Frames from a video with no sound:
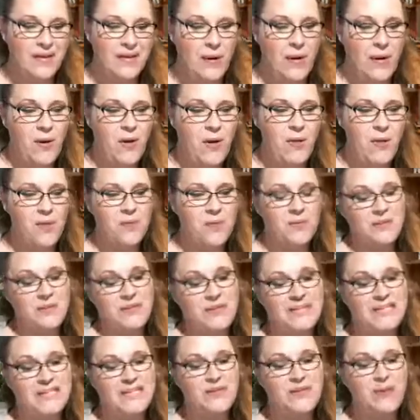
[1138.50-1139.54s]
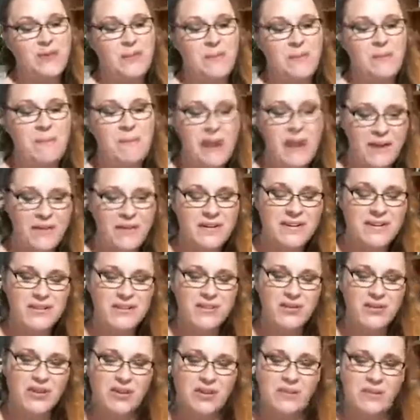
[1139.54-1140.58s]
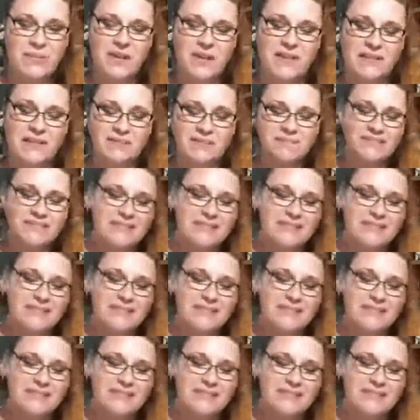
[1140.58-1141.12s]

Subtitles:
Oh, is there a marriage coming?